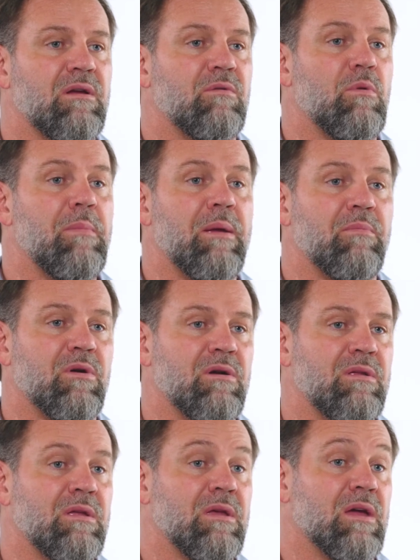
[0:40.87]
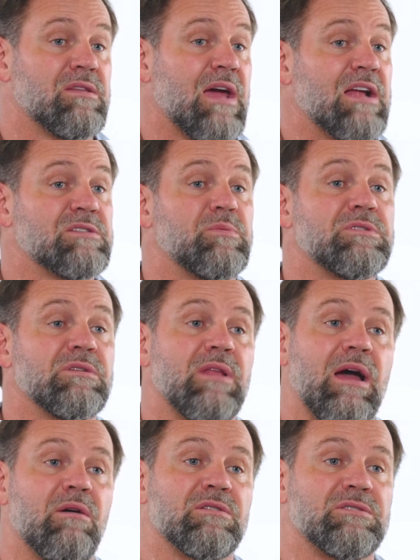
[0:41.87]
Remember, attachments
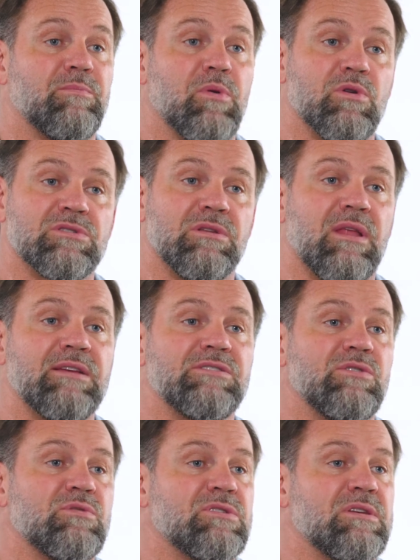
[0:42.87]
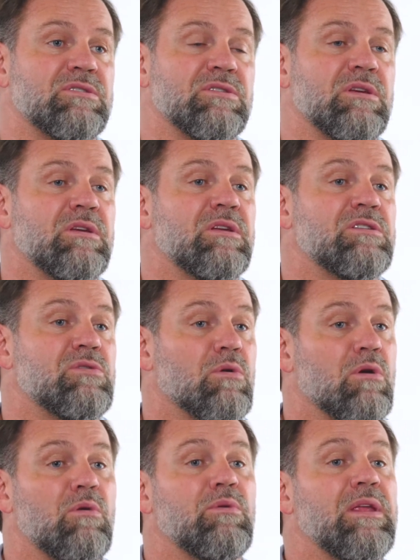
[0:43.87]
allow us to personalize usage to
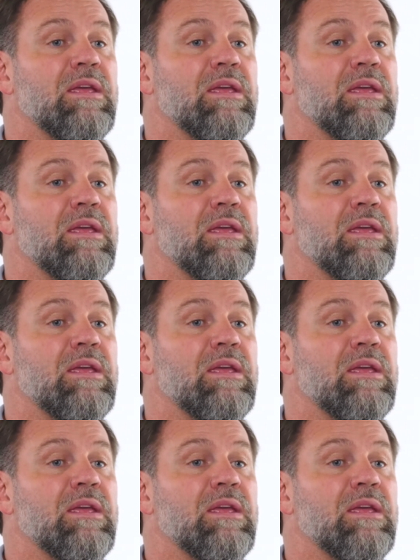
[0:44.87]
our own